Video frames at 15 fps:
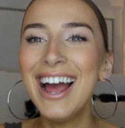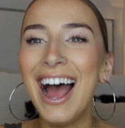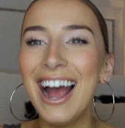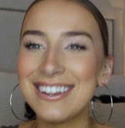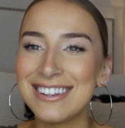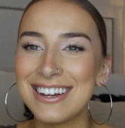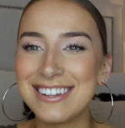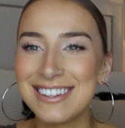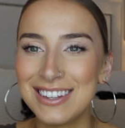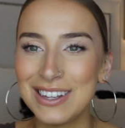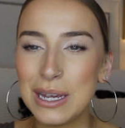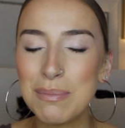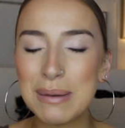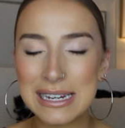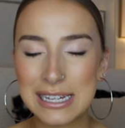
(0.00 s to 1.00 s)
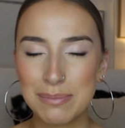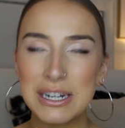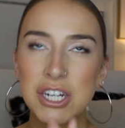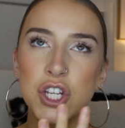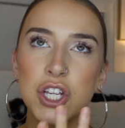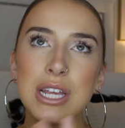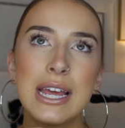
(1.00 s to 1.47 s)
as I sleep,
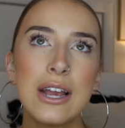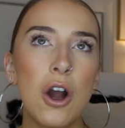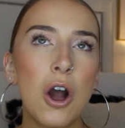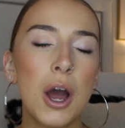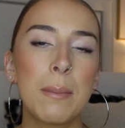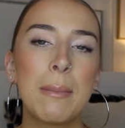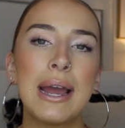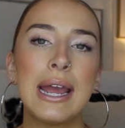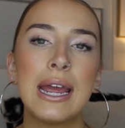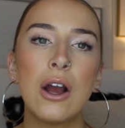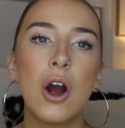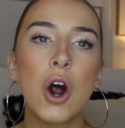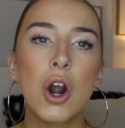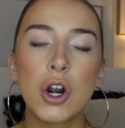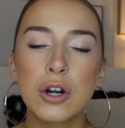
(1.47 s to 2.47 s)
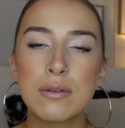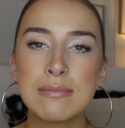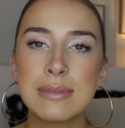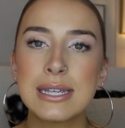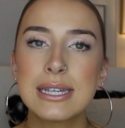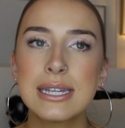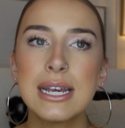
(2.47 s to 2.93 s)
especially like on my
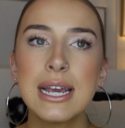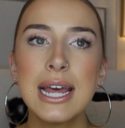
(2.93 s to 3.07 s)
arms